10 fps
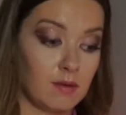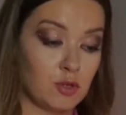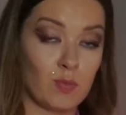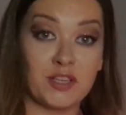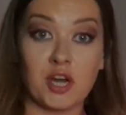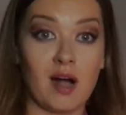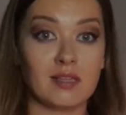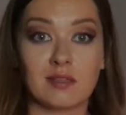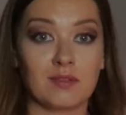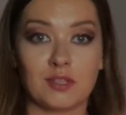too much
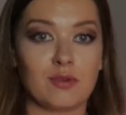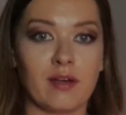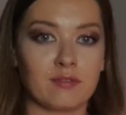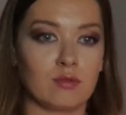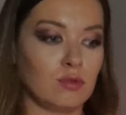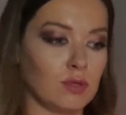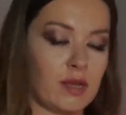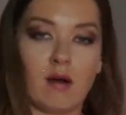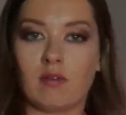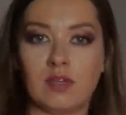hustle that you have to do,
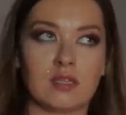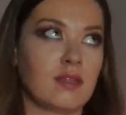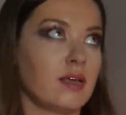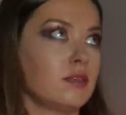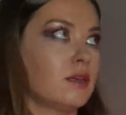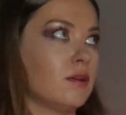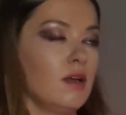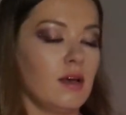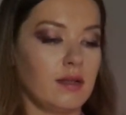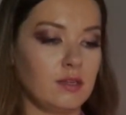like, oh, this, that, I
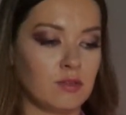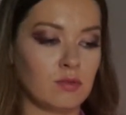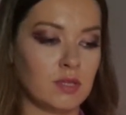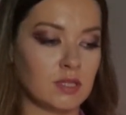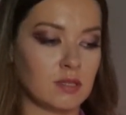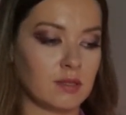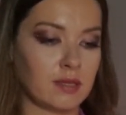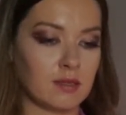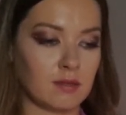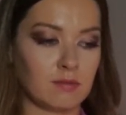need to do this, and
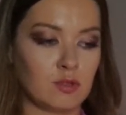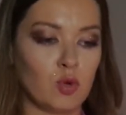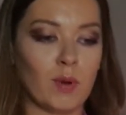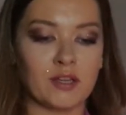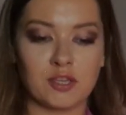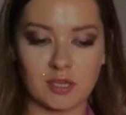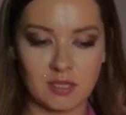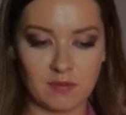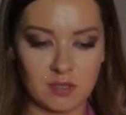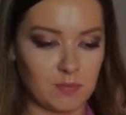like too much
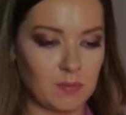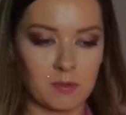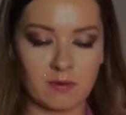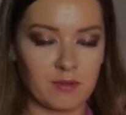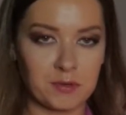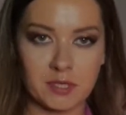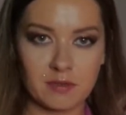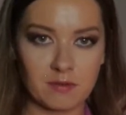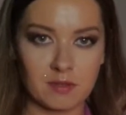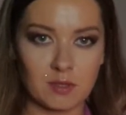activity. People are very
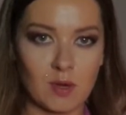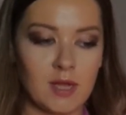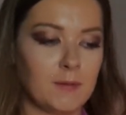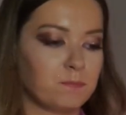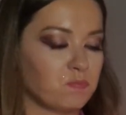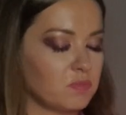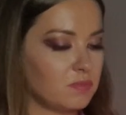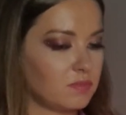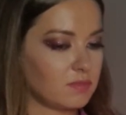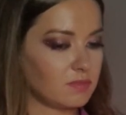different, so
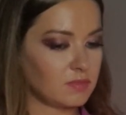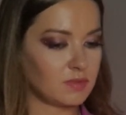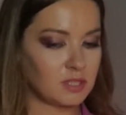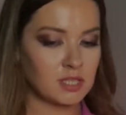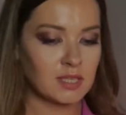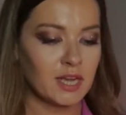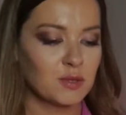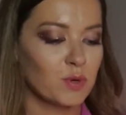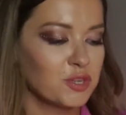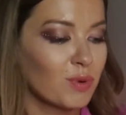
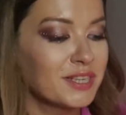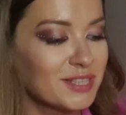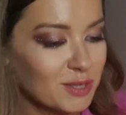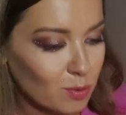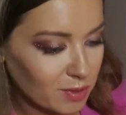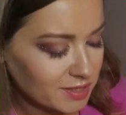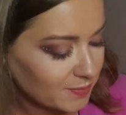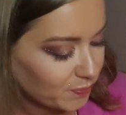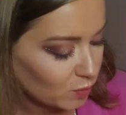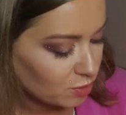decide which one is
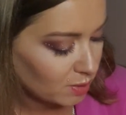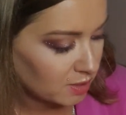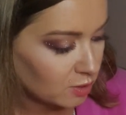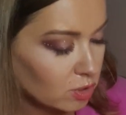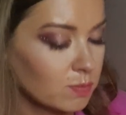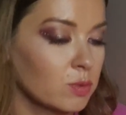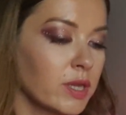yours, which one is yours. But